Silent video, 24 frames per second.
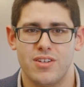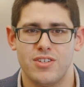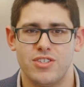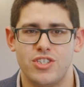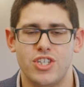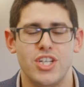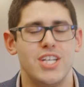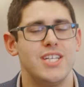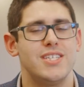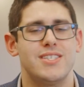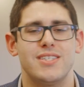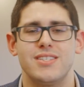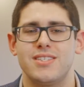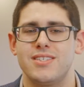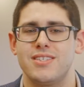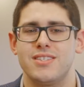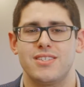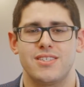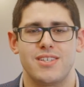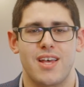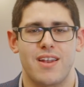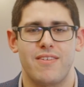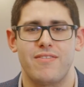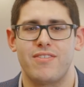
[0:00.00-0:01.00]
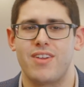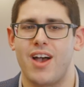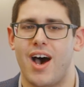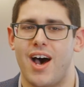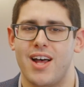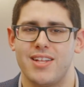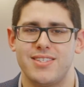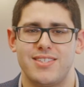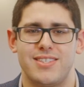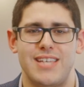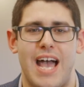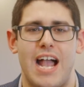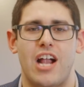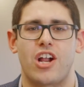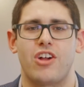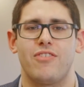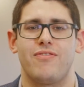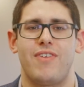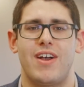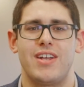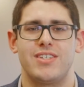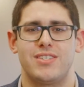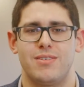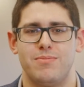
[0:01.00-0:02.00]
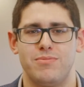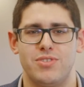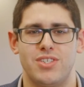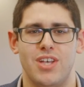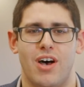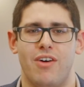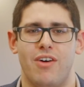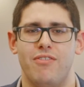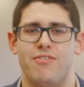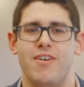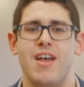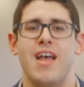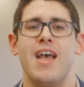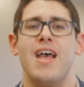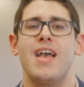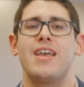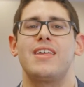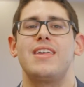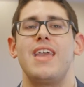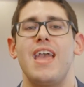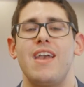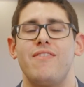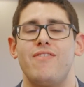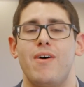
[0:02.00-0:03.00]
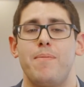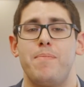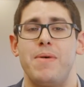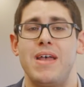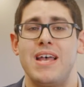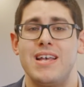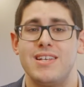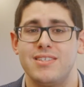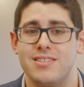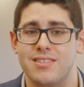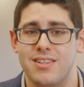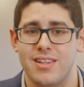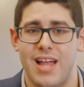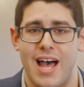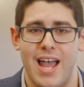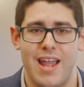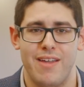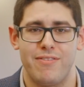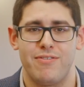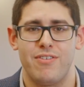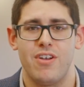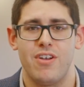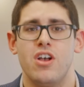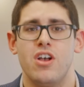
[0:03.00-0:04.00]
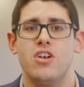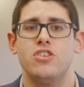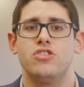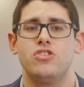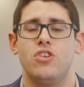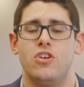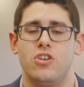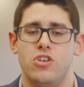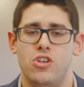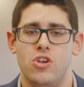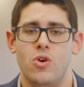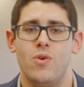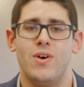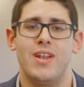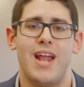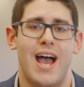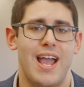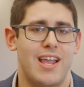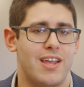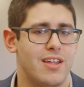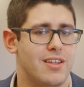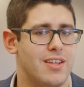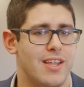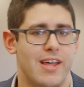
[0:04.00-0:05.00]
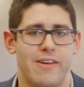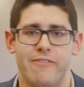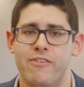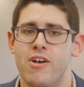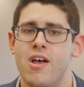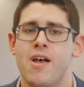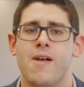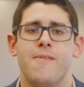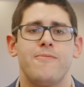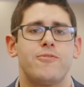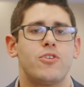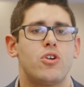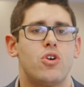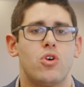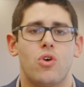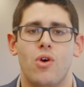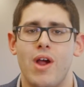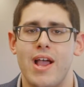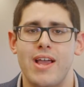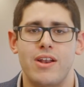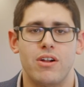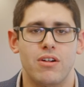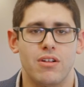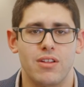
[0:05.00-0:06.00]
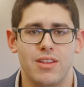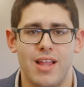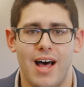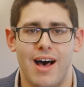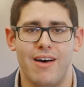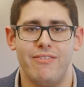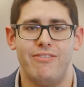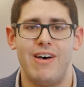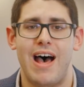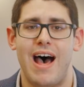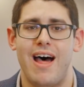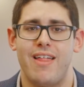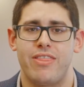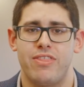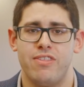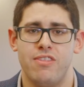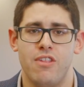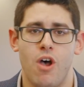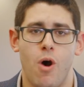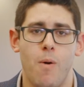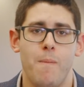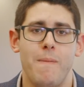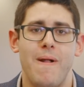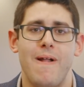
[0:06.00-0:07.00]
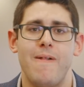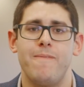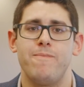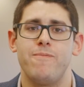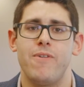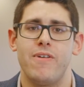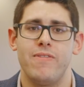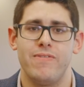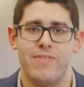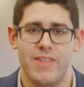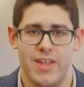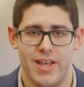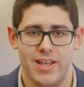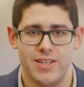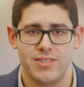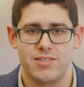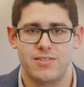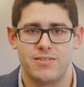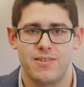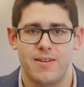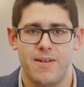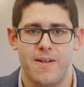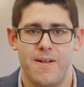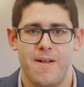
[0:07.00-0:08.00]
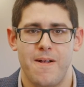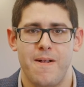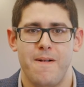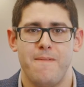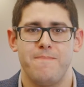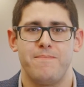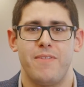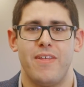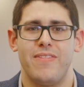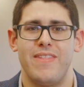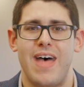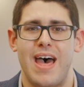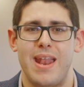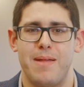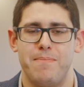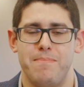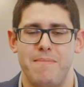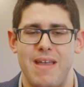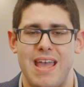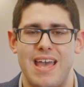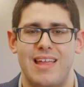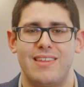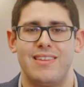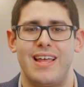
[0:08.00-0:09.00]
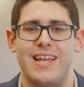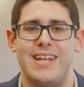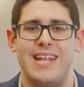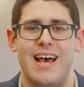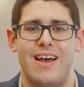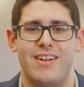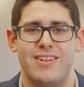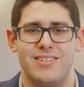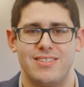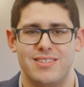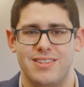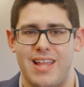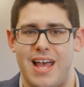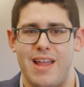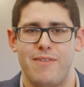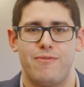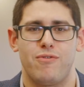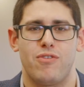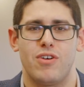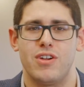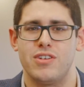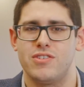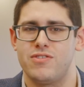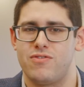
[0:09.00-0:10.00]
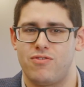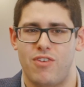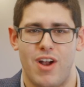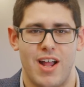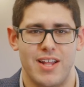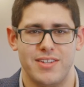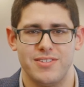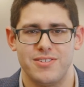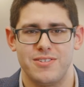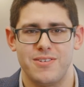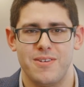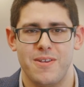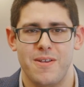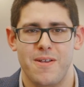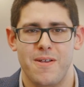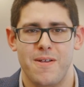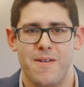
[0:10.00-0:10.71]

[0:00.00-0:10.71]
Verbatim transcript: Jesus, the Son of God, sacrificed Himself, gave up His life so you and I could live. Greater love hath no man than this, than that a man lay down his life for his friends.